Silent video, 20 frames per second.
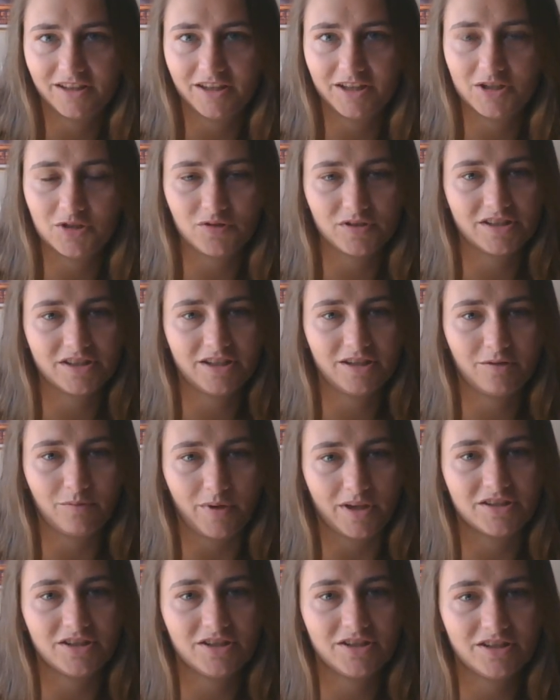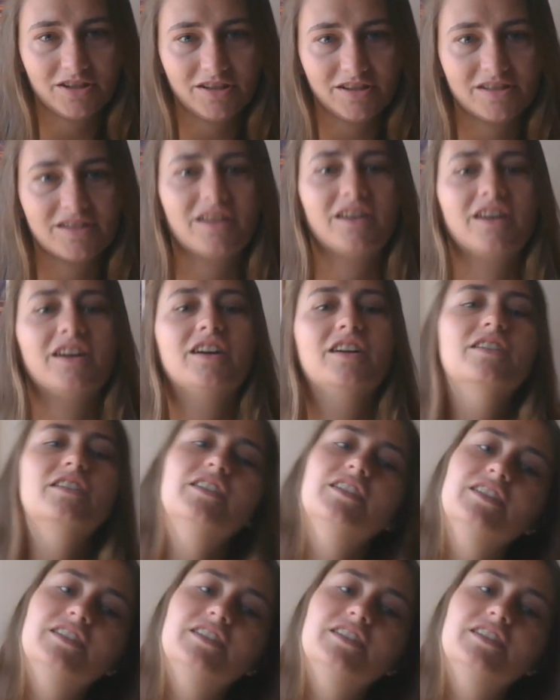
interesting messages on